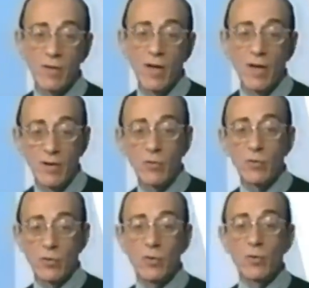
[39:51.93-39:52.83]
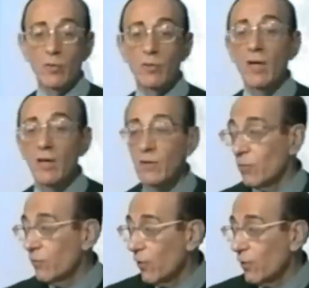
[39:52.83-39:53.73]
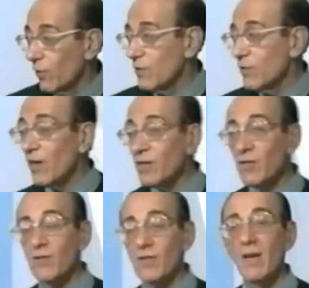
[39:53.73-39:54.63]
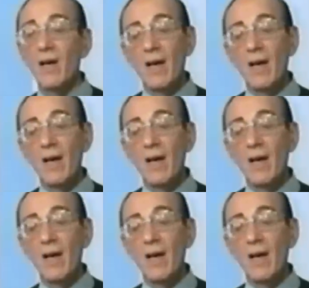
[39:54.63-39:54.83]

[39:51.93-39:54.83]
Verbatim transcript: uh, your, uh, your further instructions.